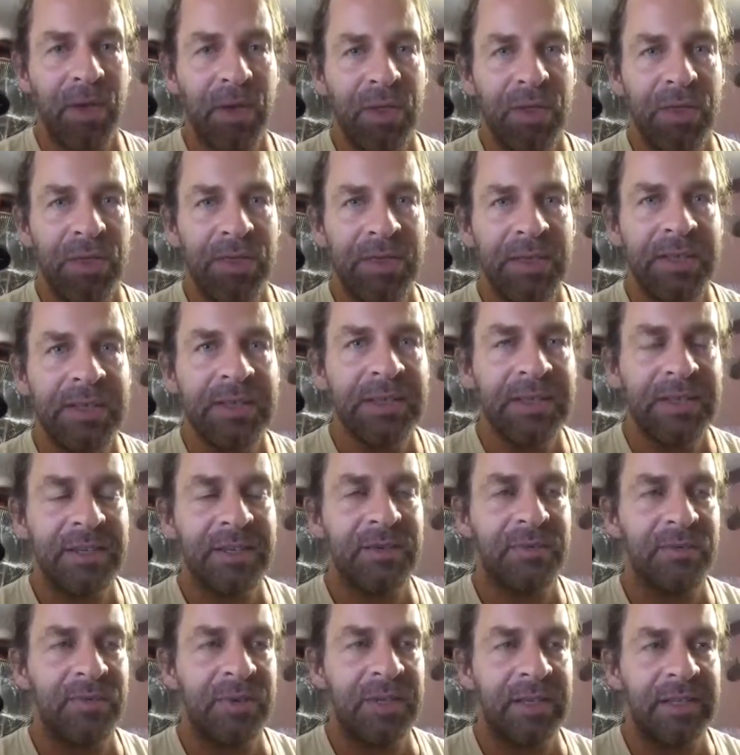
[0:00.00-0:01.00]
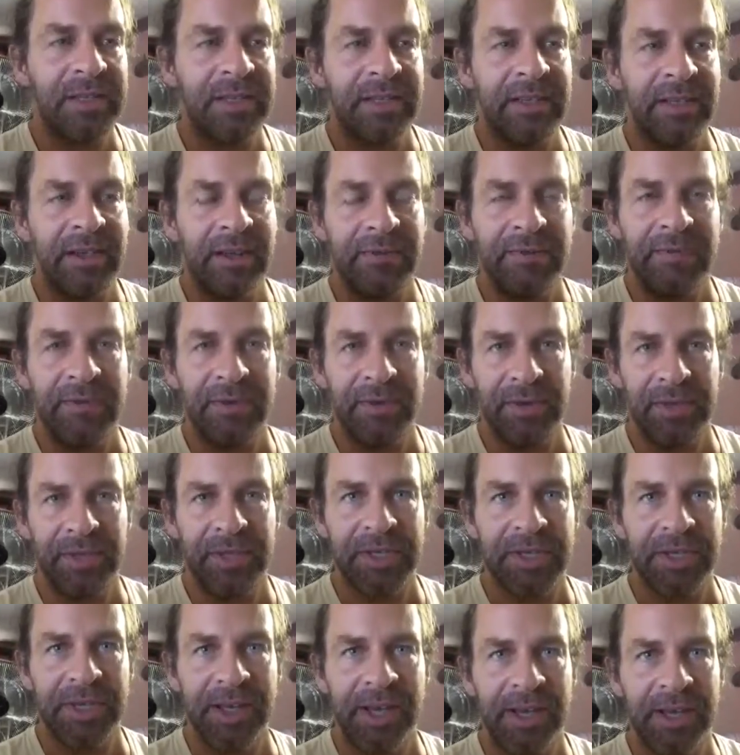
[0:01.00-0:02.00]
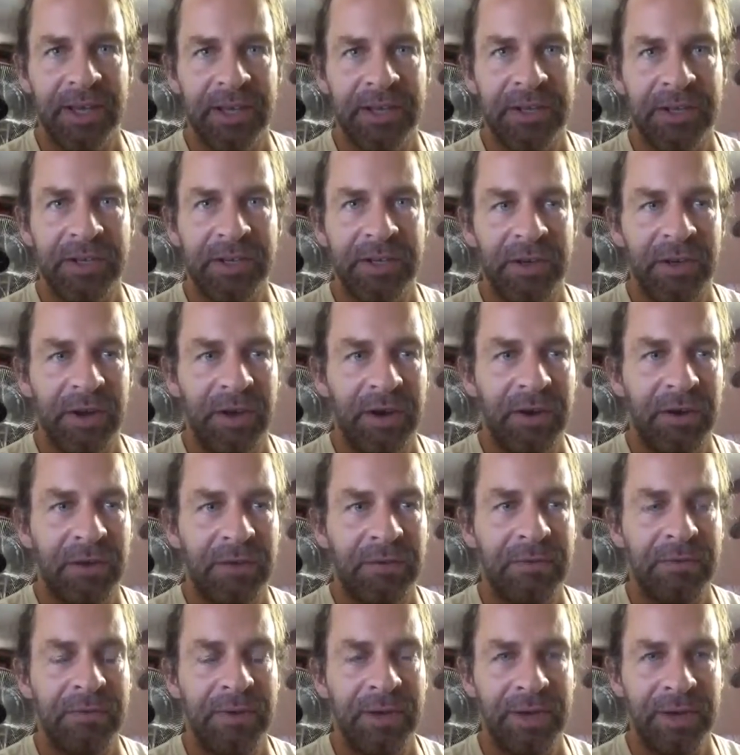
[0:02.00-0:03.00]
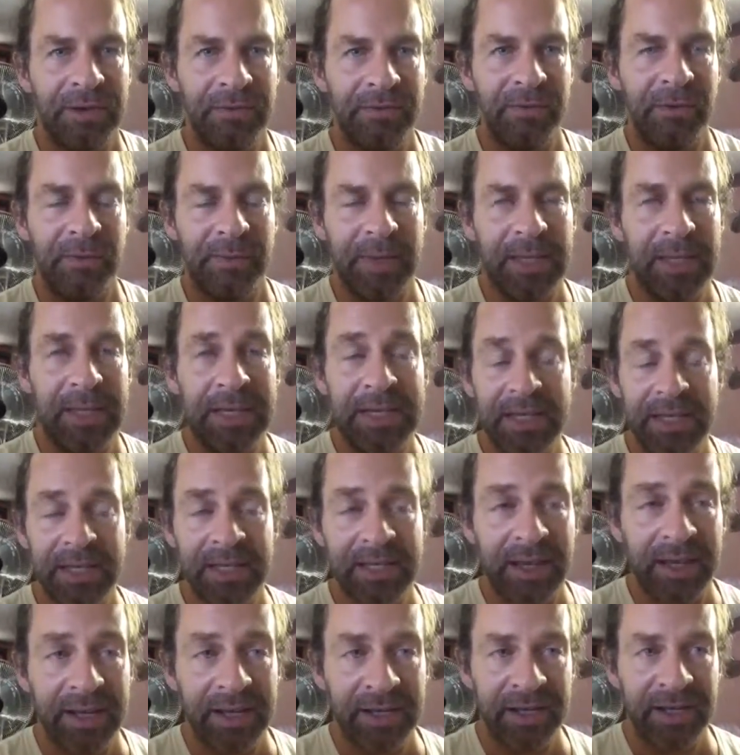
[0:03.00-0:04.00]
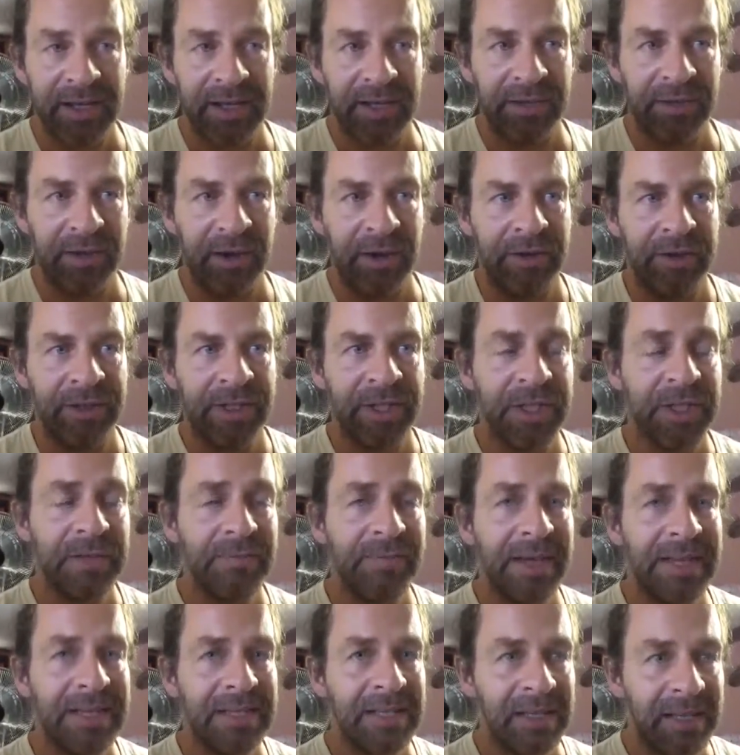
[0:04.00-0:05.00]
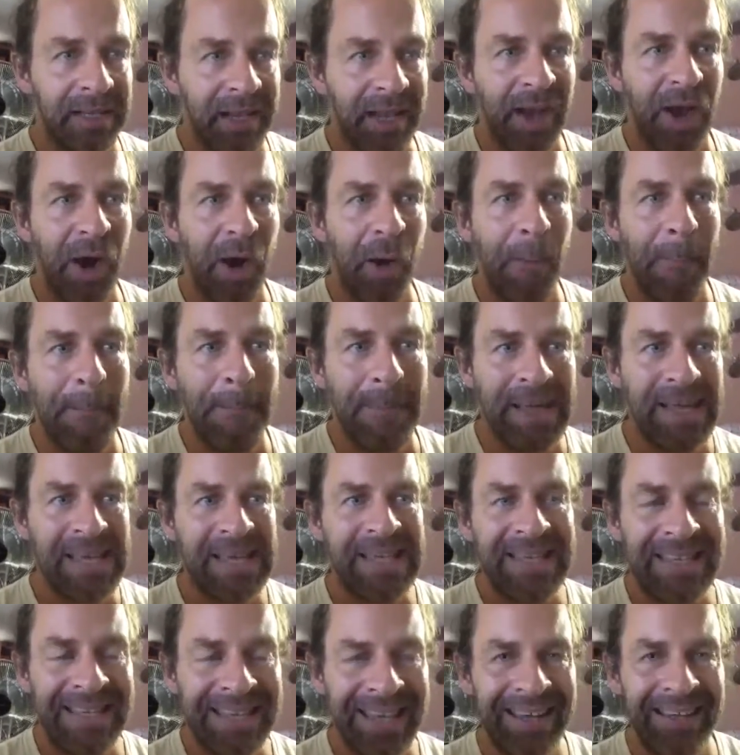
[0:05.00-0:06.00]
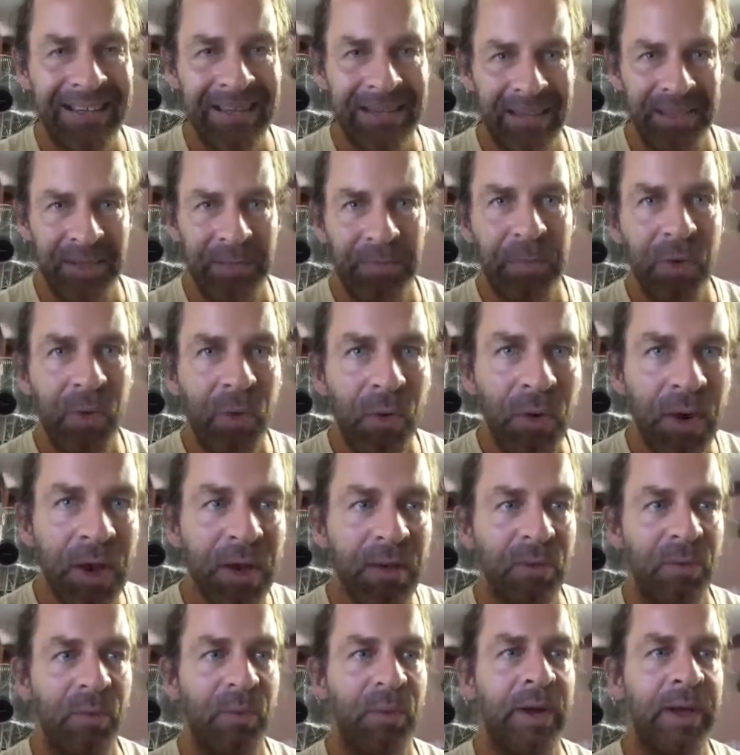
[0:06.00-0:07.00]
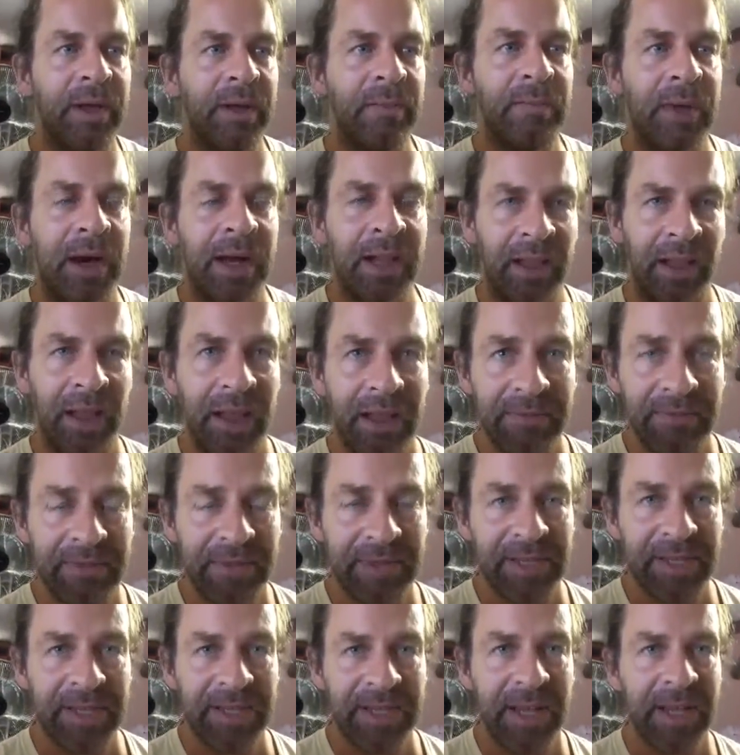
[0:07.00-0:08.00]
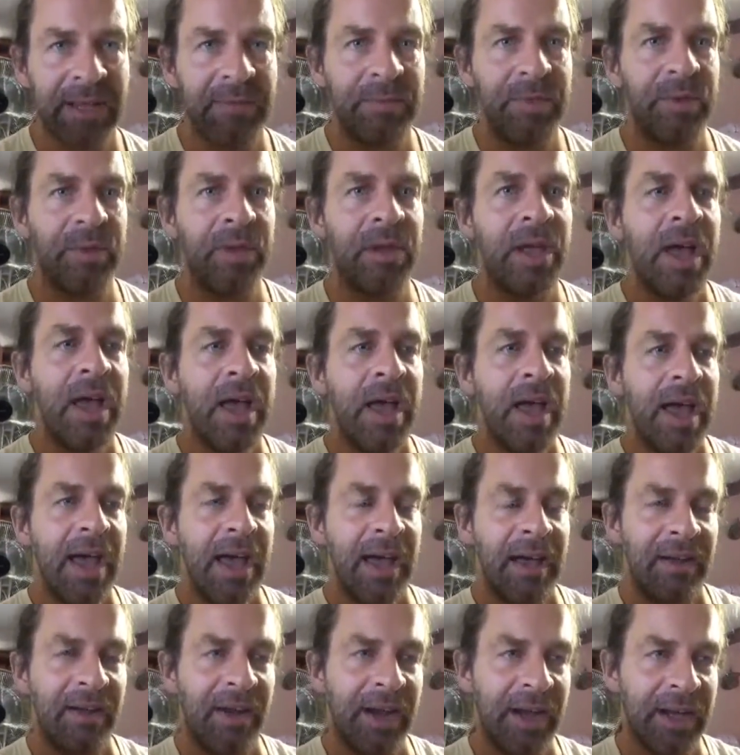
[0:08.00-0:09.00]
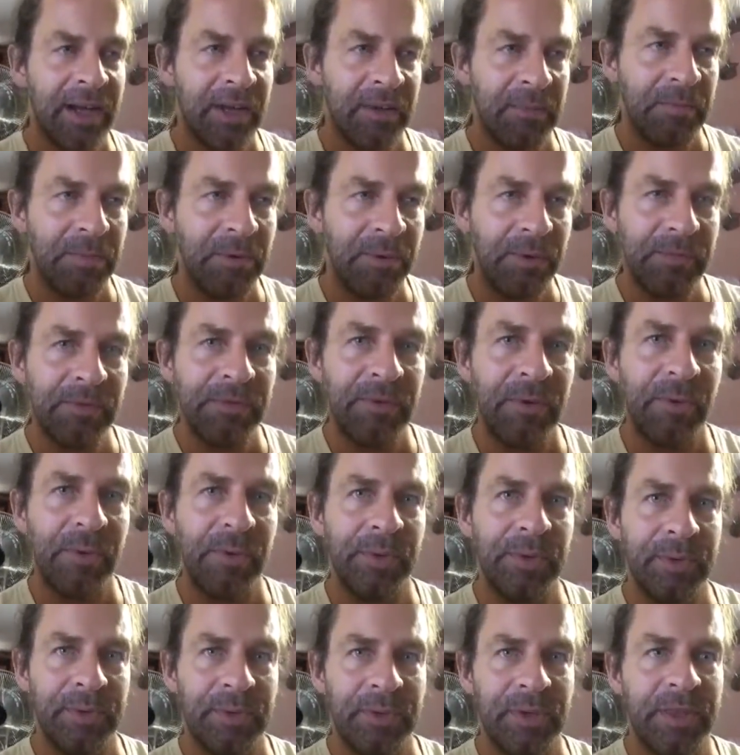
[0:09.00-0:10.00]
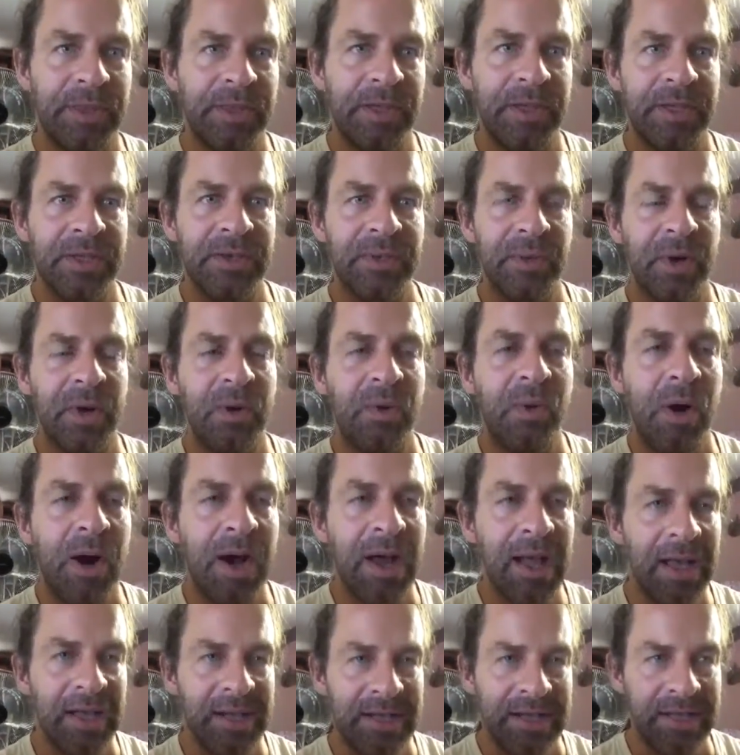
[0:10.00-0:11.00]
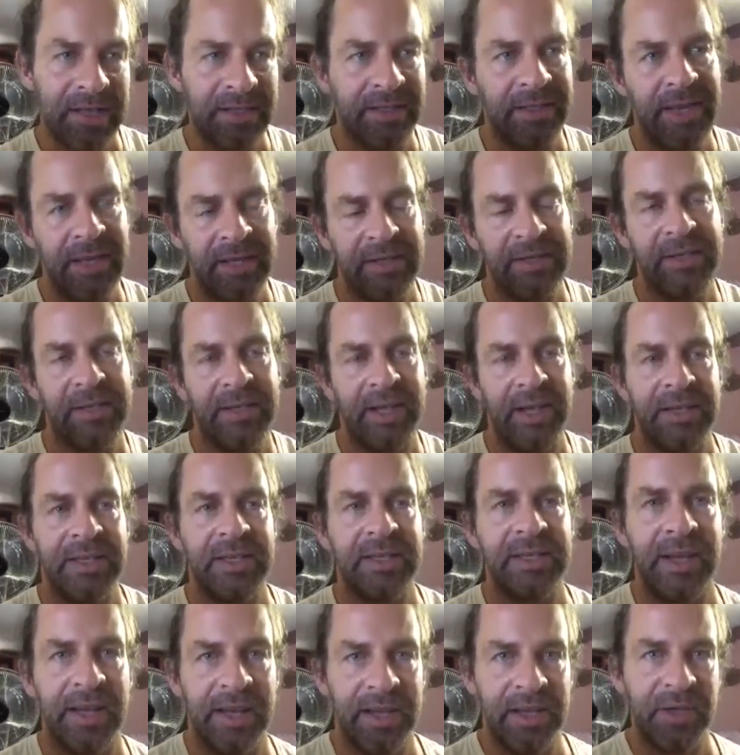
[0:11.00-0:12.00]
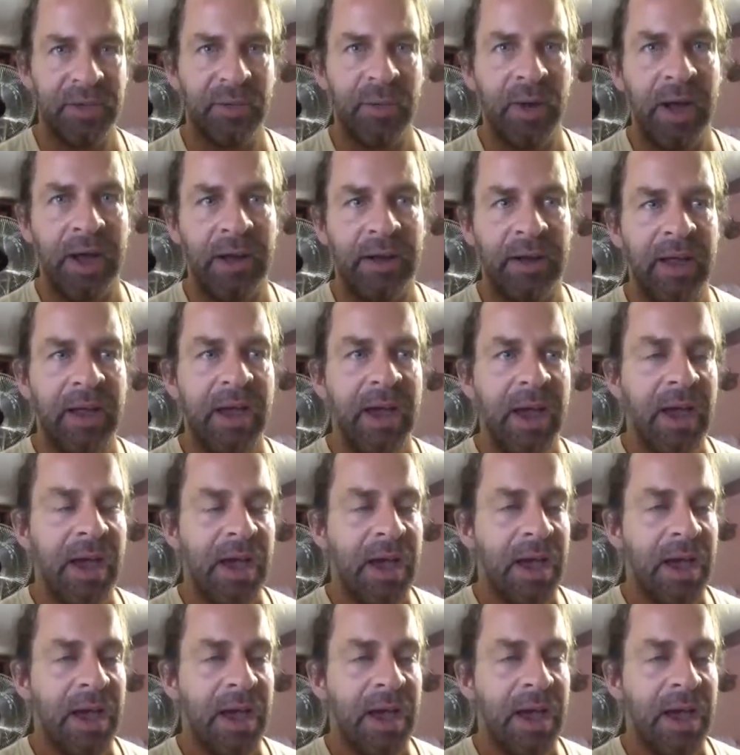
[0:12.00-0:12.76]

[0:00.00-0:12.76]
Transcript: This is really a first stage of funding for me, like a stage 0, just to basically help me get to the point where my life is stable and I can put forward all the things required to get to that stage 1.